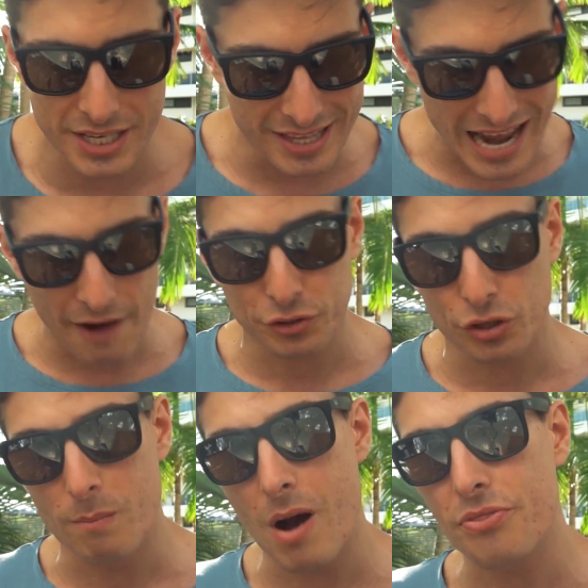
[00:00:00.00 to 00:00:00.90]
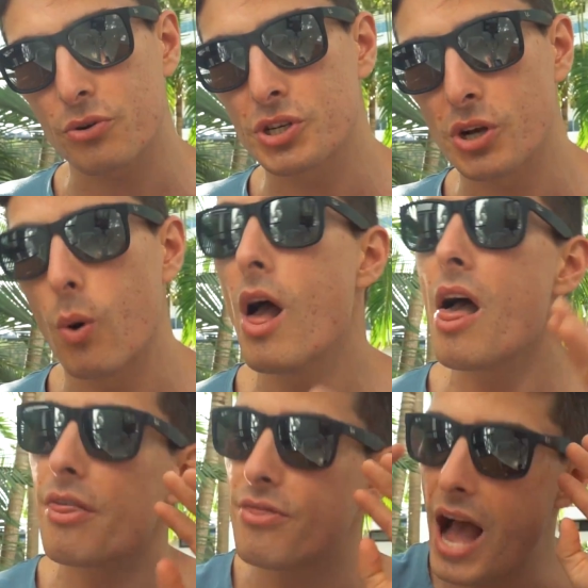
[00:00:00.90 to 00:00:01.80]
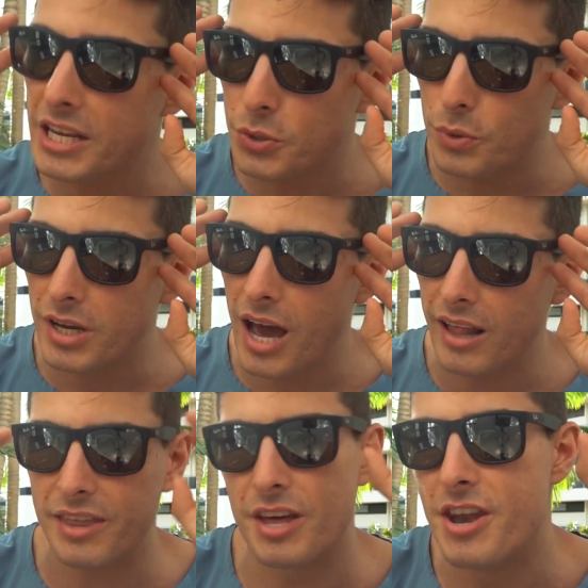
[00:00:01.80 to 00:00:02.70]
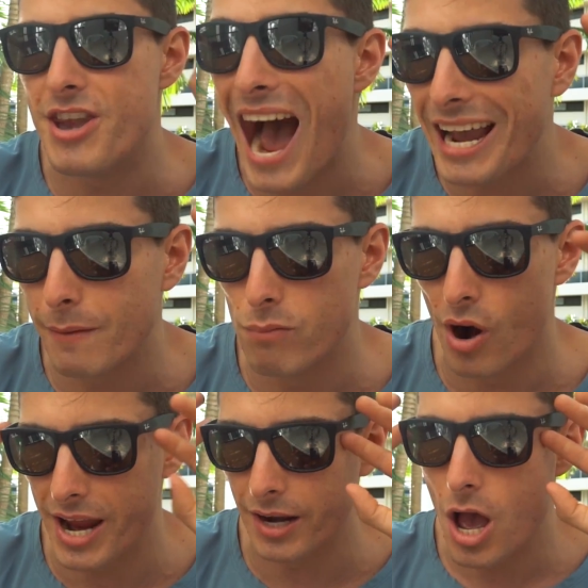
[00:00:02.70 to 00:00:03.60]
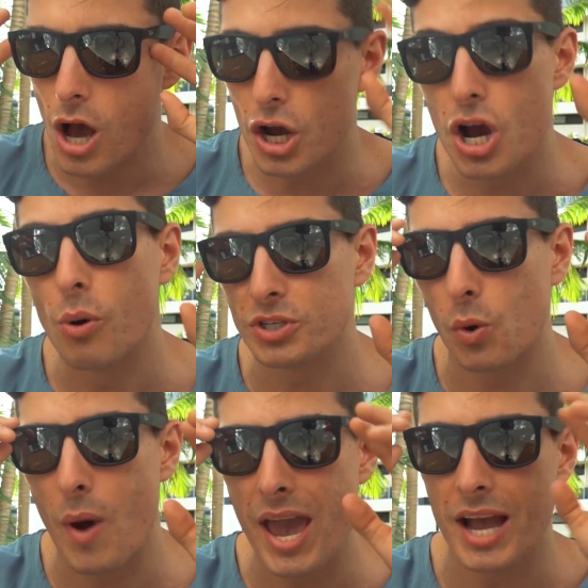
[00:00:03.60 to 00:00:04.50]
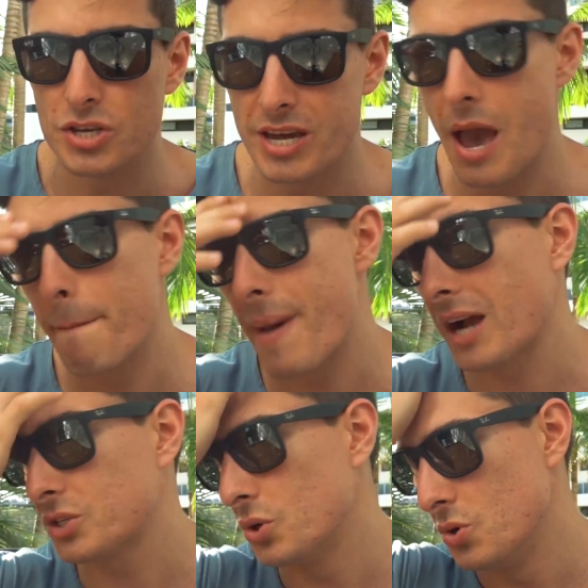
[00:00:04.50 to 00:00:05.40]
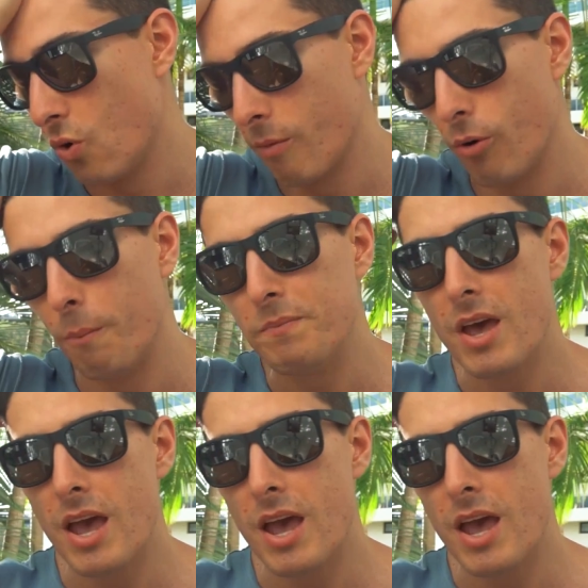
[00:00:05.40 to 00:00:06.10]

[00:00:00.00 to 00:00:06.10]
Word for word: And then after a month or so, that's when kind of like the diet brain goes away and you get back to normal.